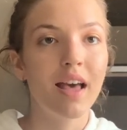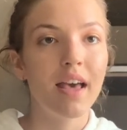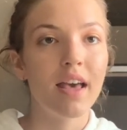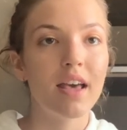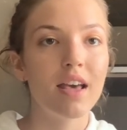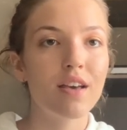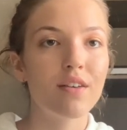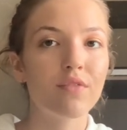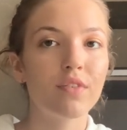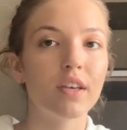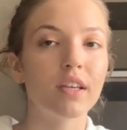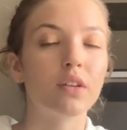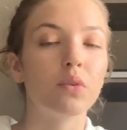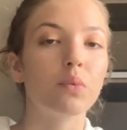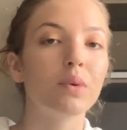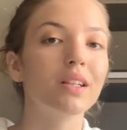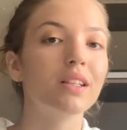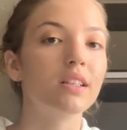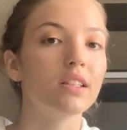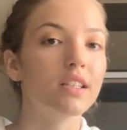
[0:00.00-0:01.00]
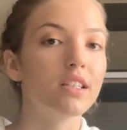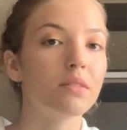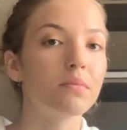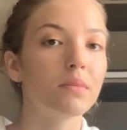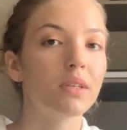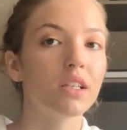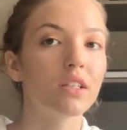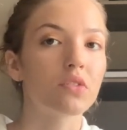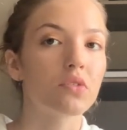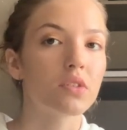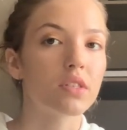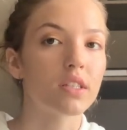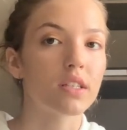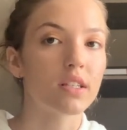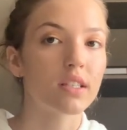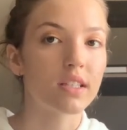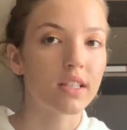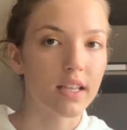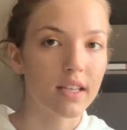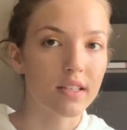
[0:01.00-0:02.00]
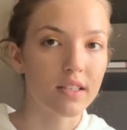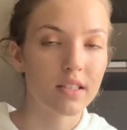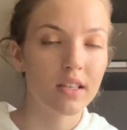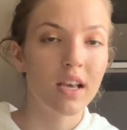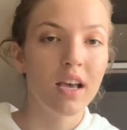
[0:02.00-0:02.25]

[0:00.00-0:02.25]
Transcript: have and will lead me to success."